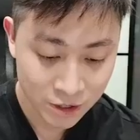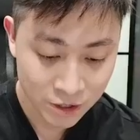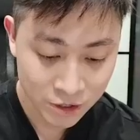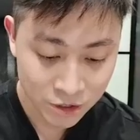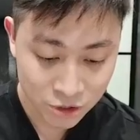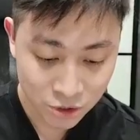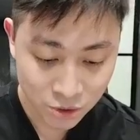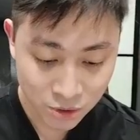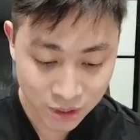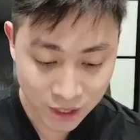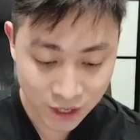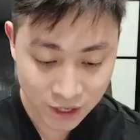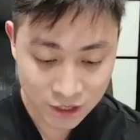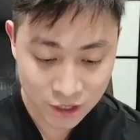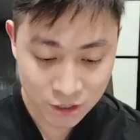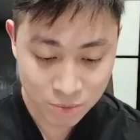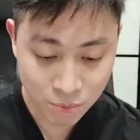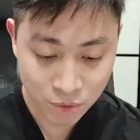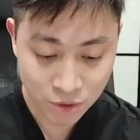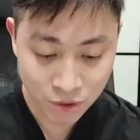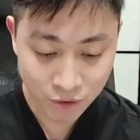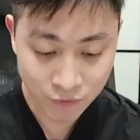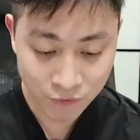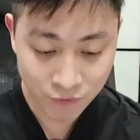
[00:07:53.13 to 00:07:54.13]
So you can just
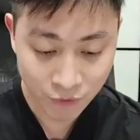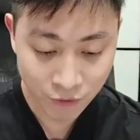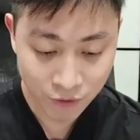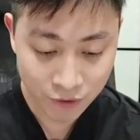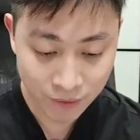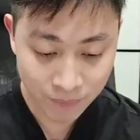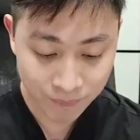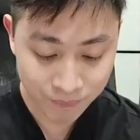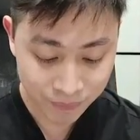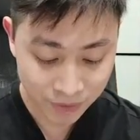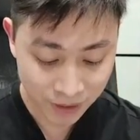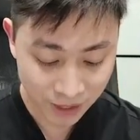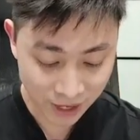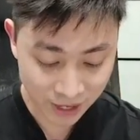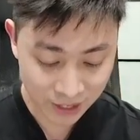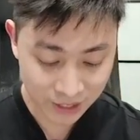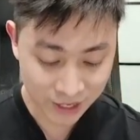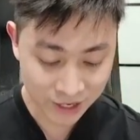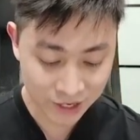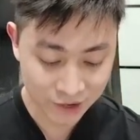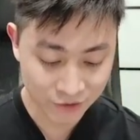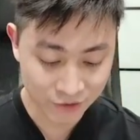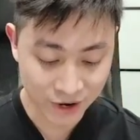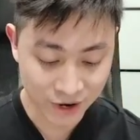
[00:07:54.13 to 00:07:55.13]
put your phone and
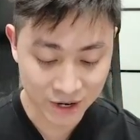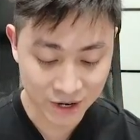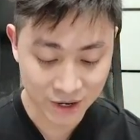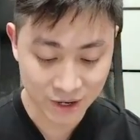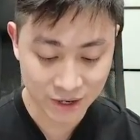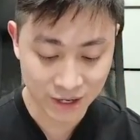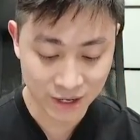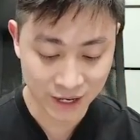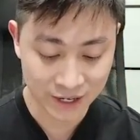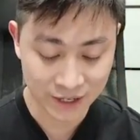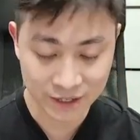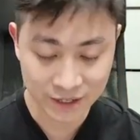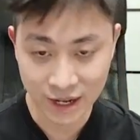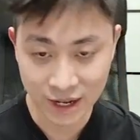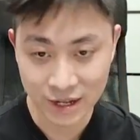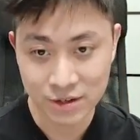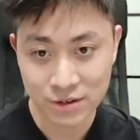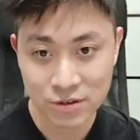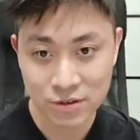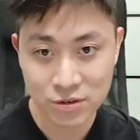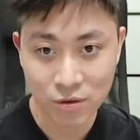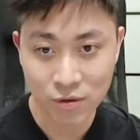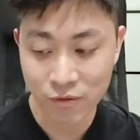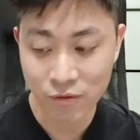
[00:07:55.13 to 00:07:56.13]
let it run like
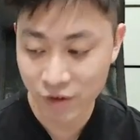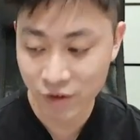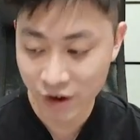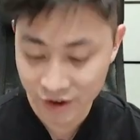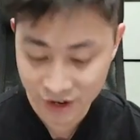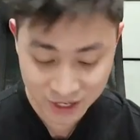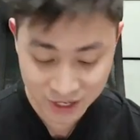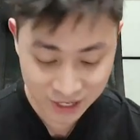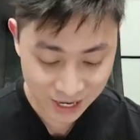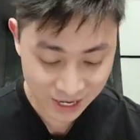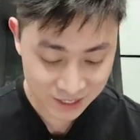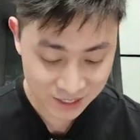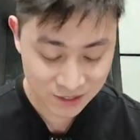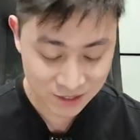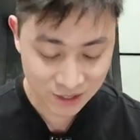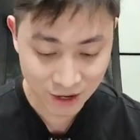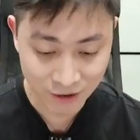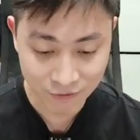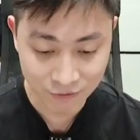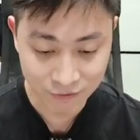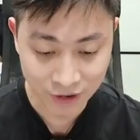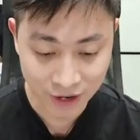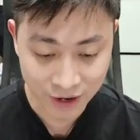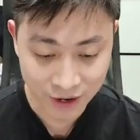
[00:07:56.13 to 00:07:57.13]
that. So very nice
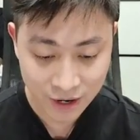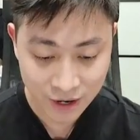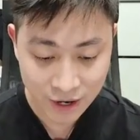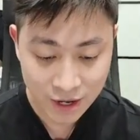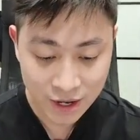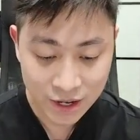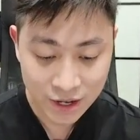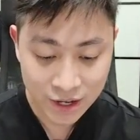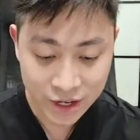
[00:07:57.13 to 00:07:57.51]
stuff there.